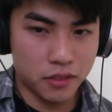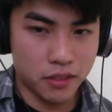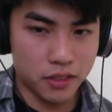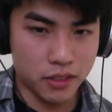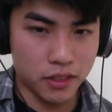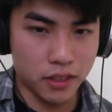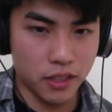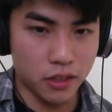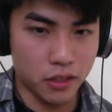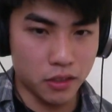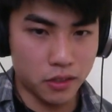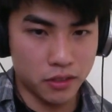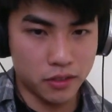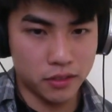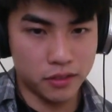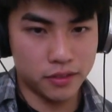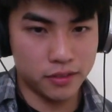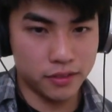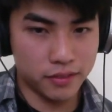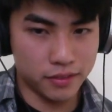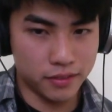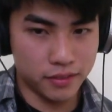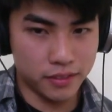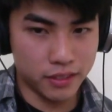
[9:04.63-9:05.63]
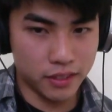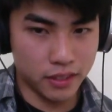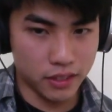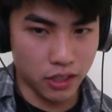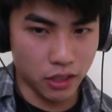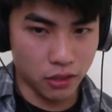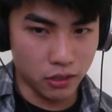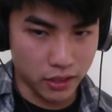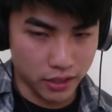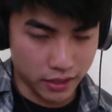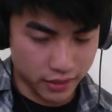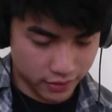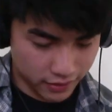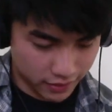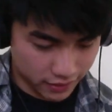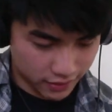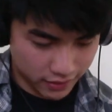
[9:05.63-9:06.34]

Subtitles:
slowly,